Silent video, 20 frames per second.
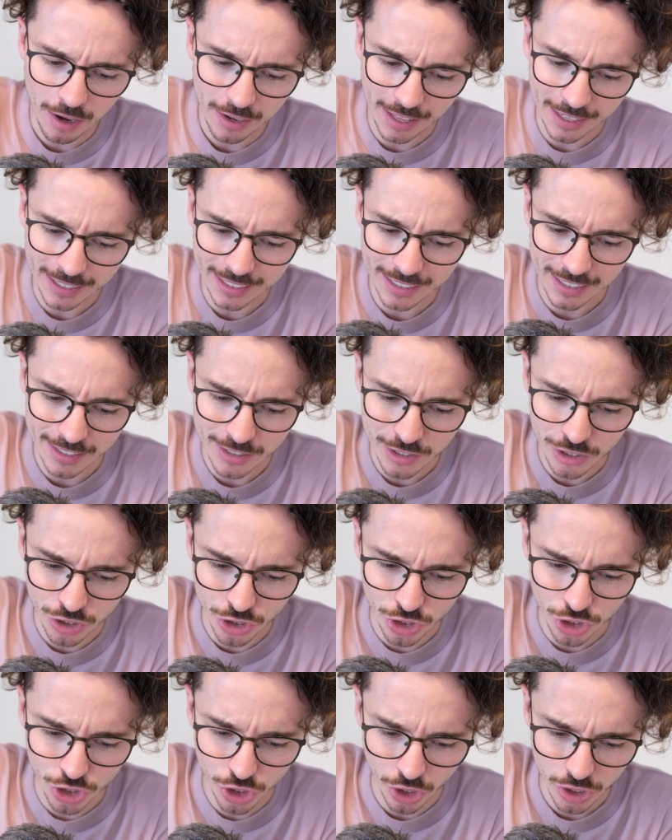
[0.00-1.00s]
like
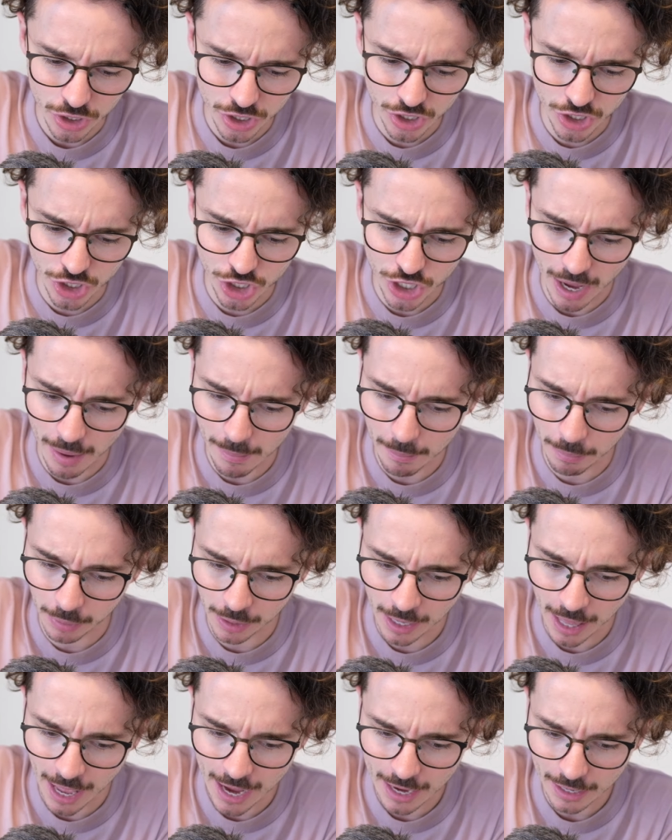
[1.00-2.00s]
it's just jet
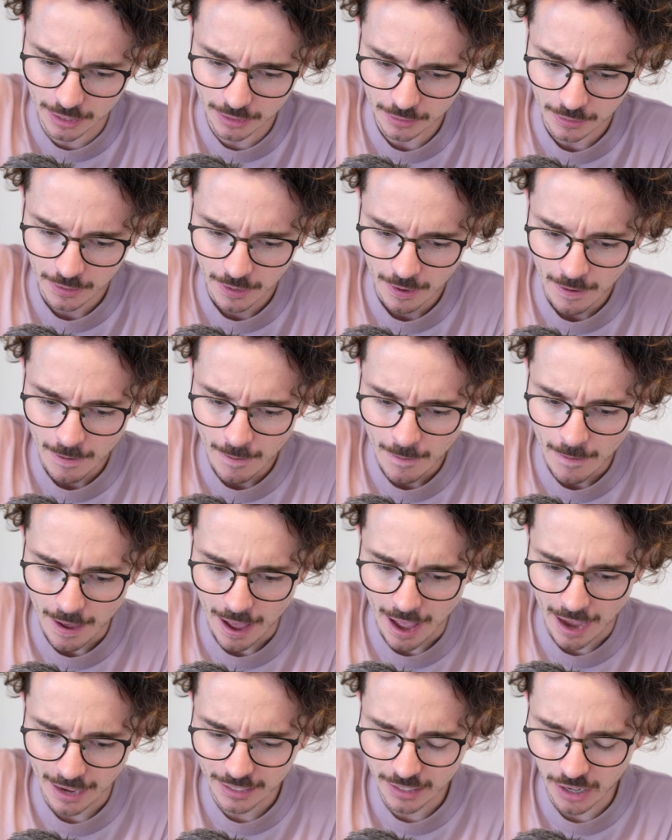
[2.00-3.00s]
black.
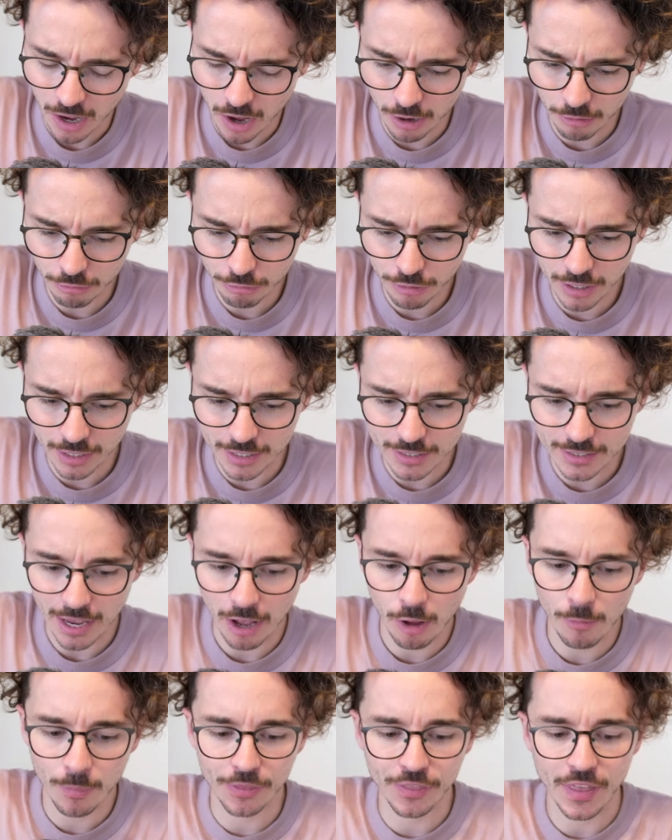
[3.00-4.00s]
I can't really
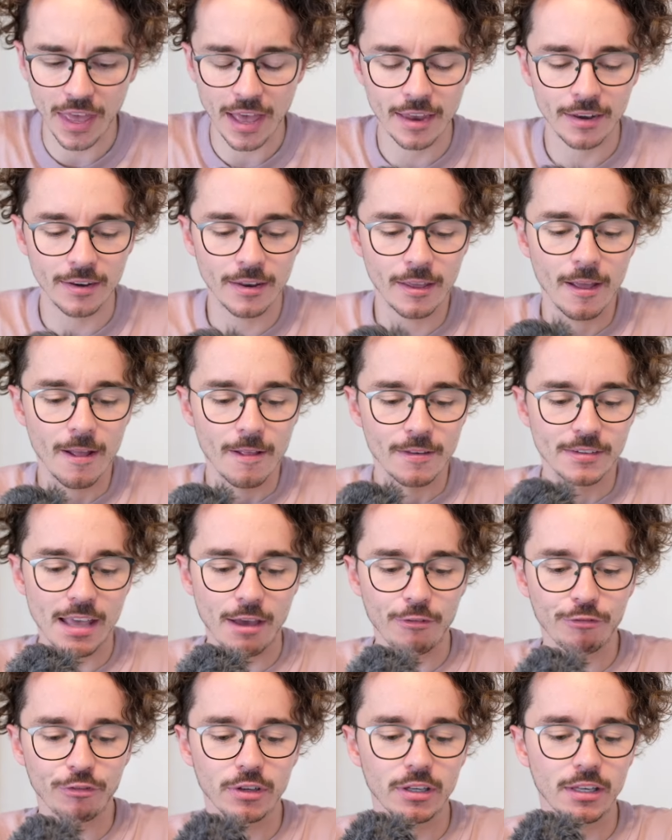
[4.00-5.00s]
tell, but then
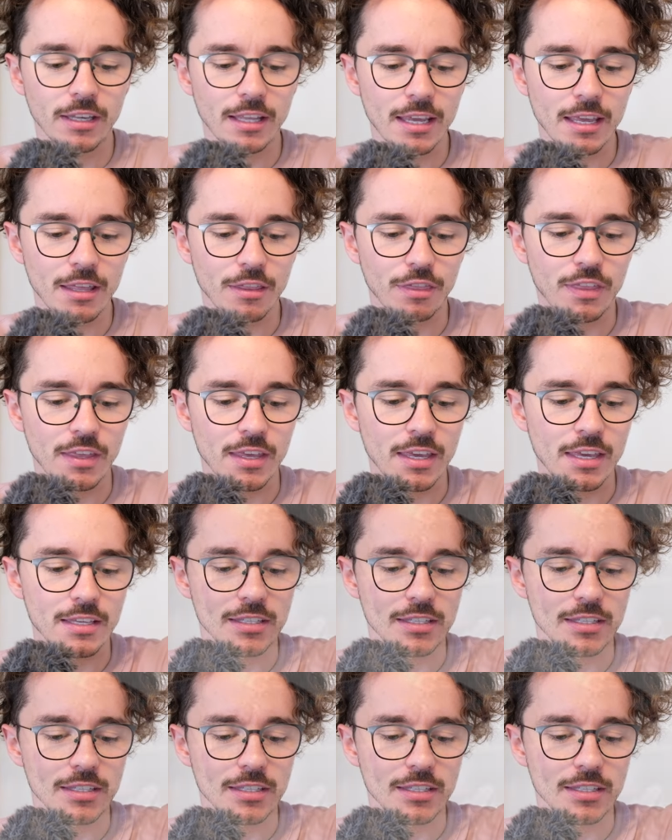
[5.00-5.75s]
definitely the